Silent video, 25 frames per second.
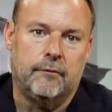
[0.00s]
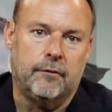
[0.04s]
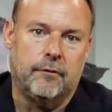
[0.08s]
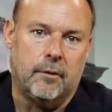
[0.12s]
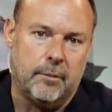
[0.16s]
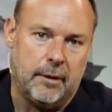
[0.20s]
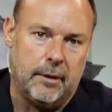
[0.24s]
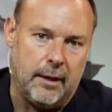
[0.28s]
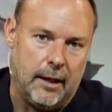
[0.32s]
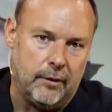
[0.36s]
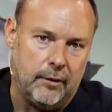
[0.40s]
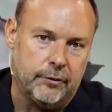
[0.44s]

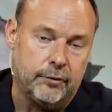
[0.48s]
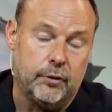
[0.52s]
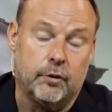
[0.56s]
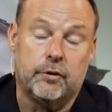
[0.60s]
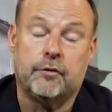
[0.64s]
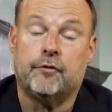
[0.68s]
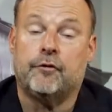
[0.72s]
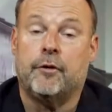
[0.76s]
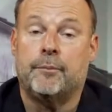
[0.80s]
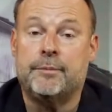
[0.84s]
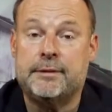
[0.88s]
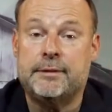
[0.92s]
from
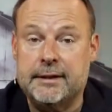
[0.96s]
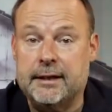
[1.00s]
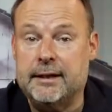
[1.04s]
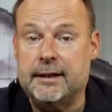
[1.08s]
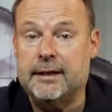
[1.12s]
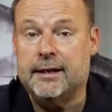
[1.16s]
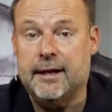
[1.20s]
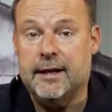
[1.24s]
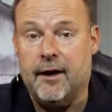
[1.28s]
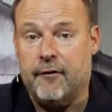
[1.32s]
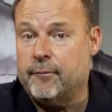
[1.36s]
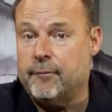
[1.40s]
councils, from
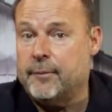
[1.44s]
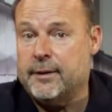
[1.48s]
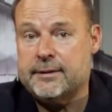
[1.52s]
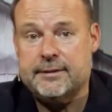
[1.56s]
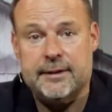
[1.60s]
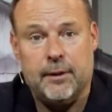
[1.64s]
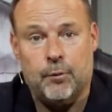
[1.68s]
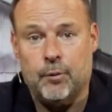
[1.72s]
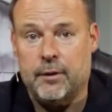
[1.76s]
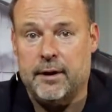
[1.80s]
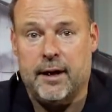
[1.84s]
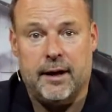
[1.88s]
city governments
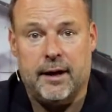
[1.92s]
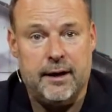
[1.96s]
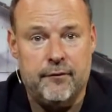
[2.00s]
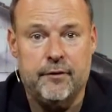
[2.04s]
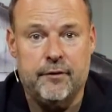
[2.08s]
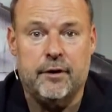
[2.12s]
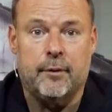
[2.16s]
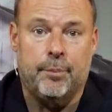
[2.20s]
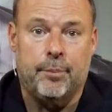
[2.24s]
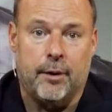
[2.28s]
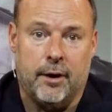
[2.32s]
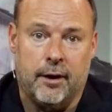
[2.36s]
that we're not
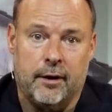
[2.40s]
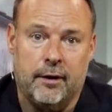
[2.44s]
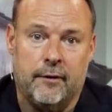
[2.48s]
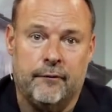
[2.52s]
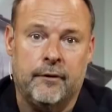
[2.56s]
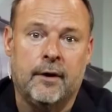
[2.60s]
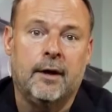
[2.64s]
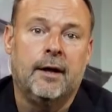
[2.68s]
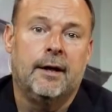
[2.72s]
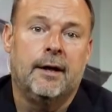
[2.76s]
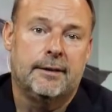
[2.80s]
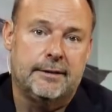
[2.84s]
even a part of,